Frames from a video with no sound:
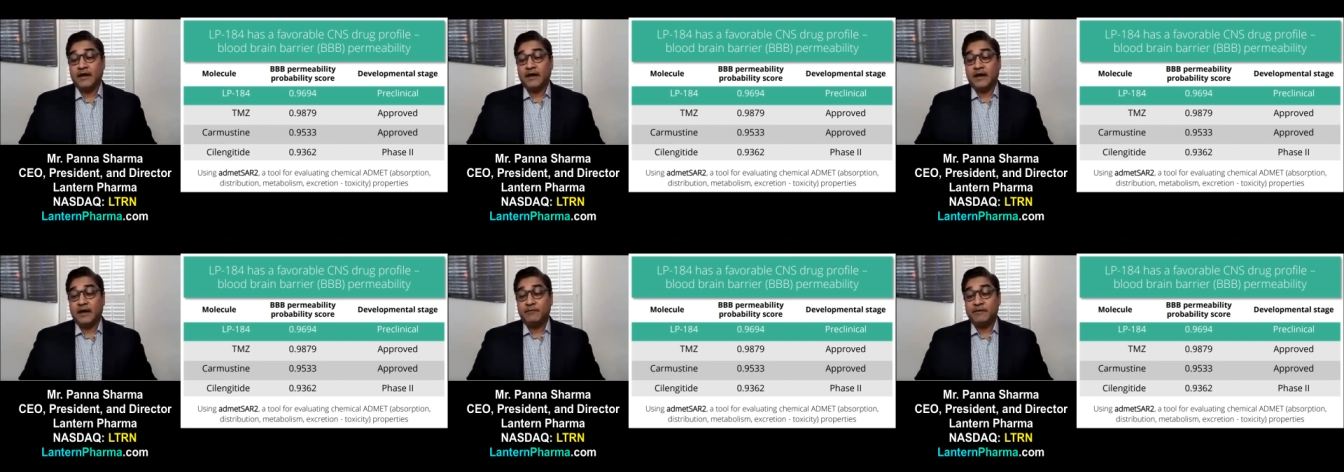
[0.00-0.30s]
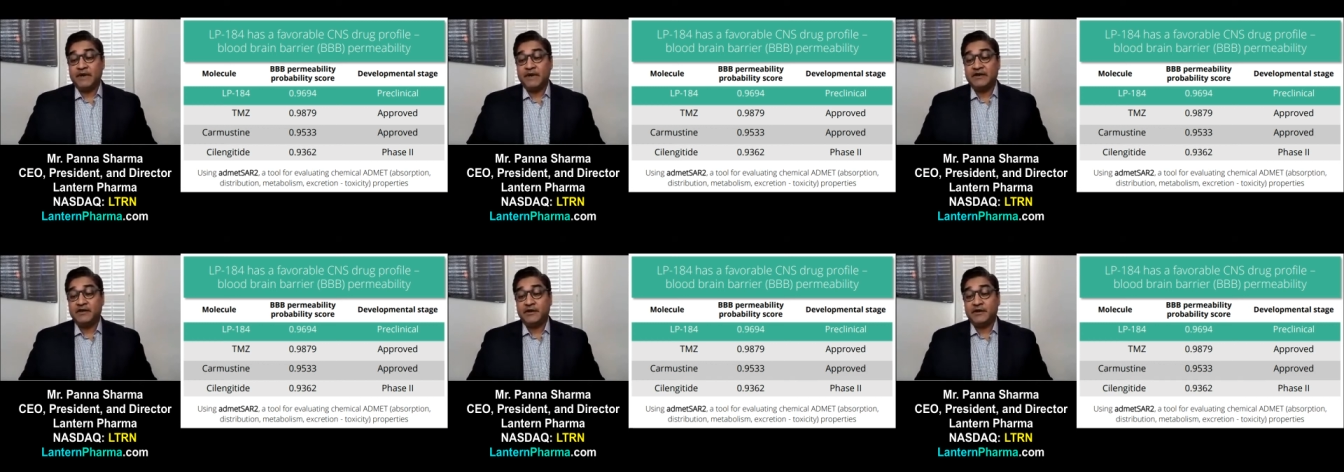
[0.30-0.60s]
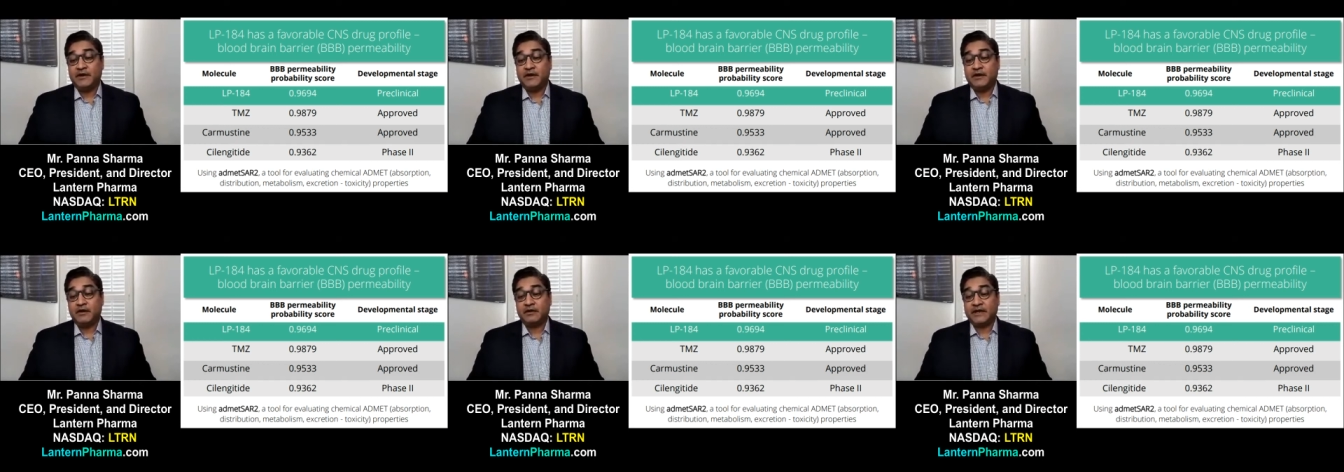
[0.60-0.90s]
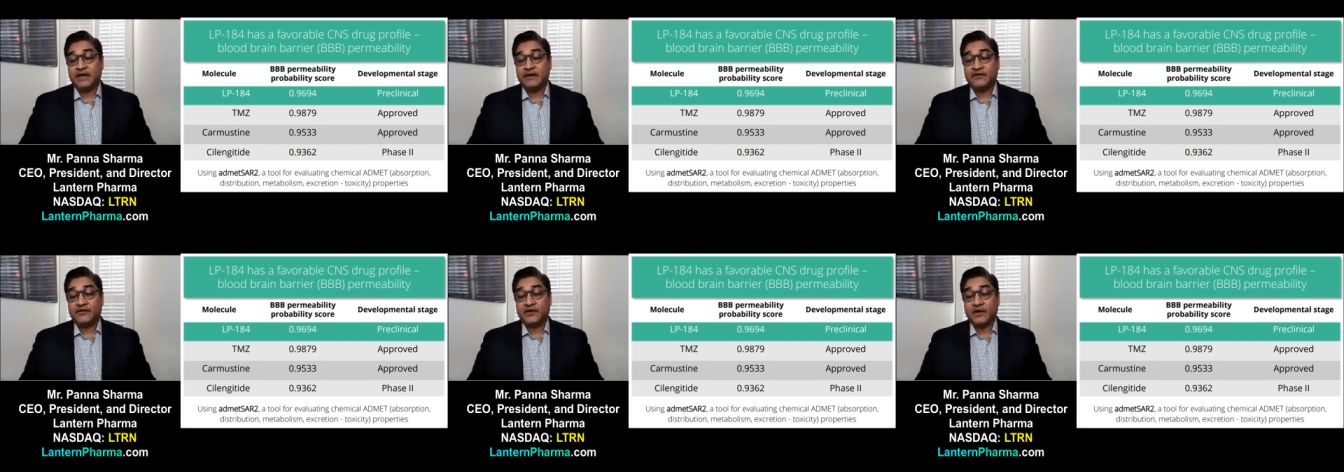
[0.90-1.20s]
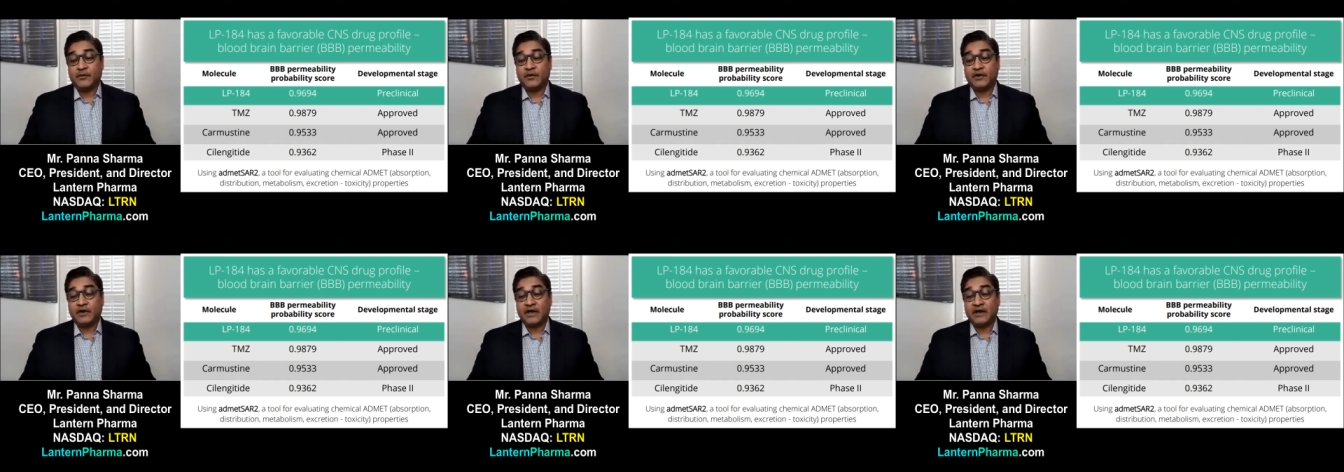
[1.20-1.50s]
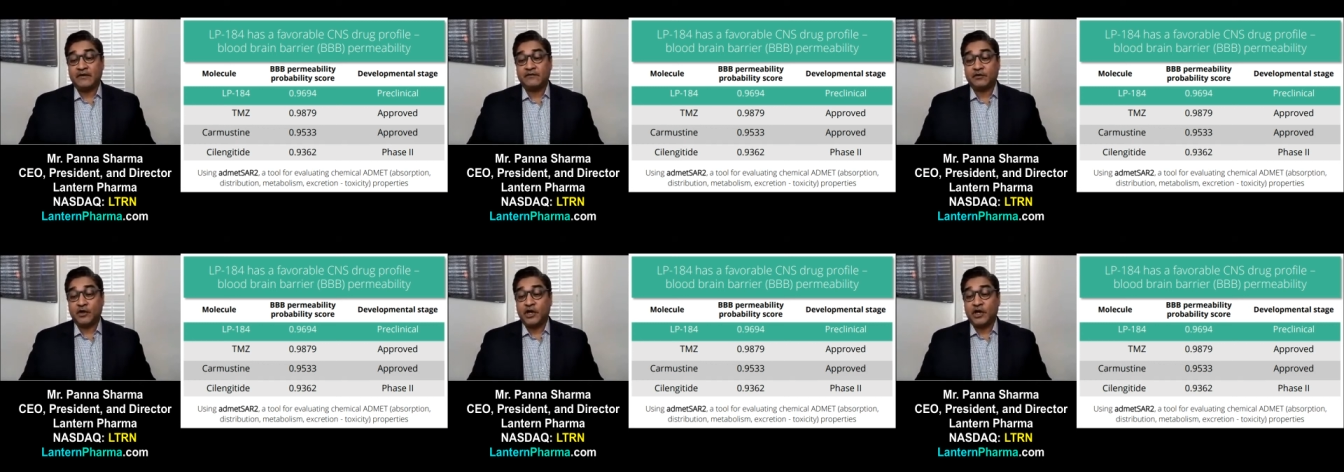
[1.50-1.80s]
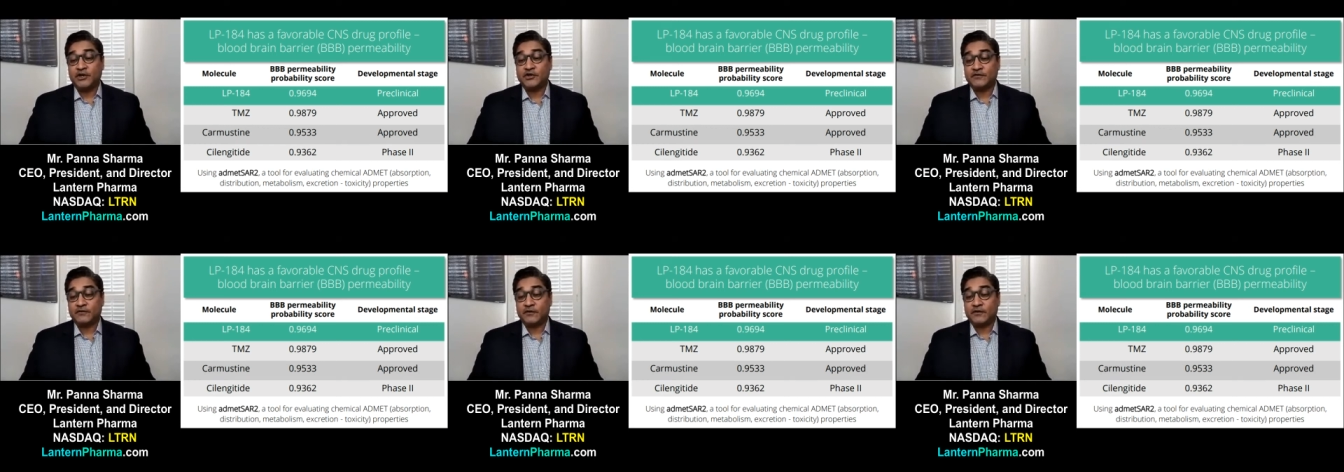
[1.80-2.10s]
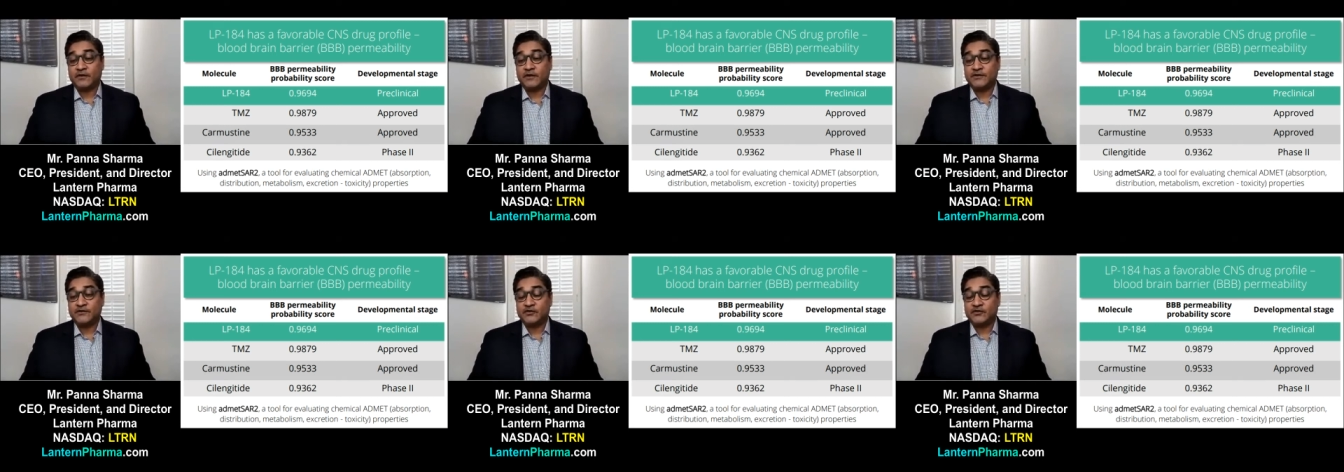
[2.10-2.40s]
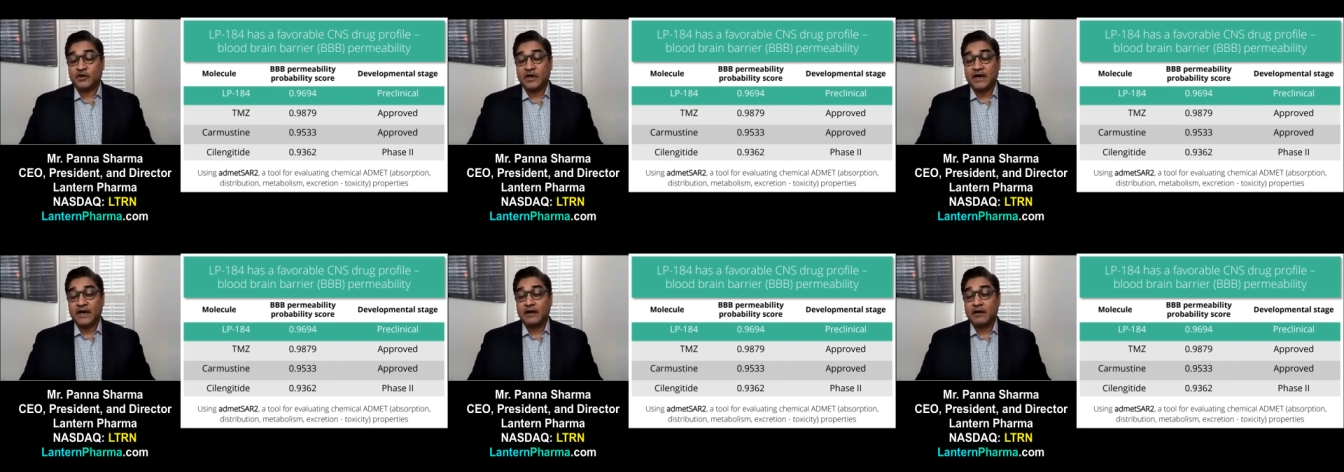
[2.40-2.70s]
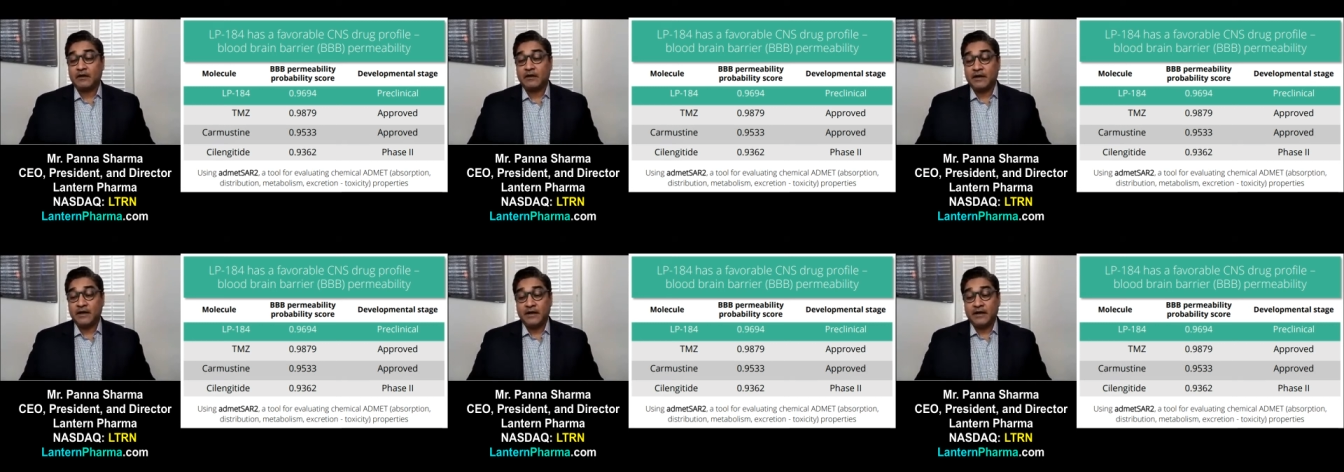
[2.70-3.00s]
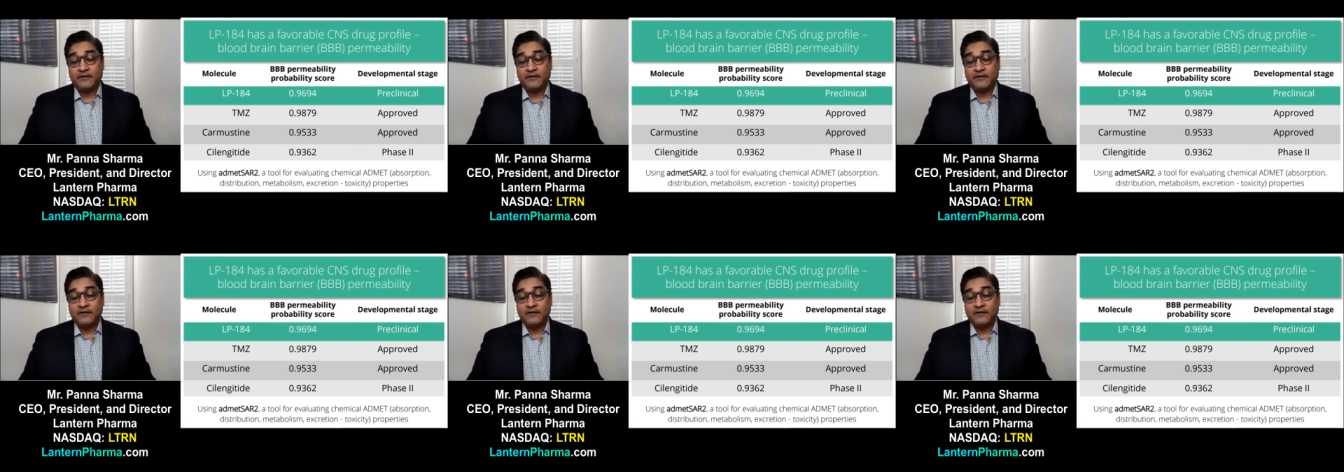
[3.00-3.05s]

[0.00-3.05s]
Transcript: a mid-year, late summer kind of launch for this trial.